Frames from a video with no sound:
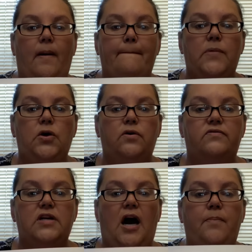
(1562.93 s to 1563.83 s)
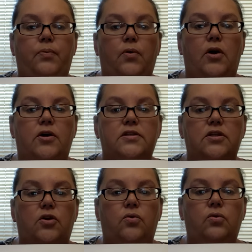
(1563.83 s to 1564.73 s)
moves
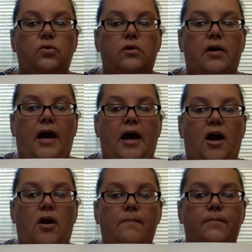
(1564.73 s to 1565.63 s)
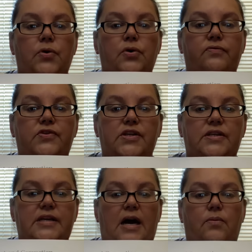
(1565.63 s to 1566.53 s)
upwards, cooler air moves
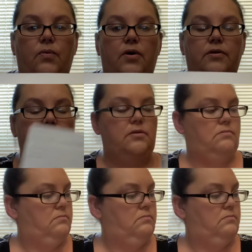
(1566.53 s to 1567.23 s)
downwards.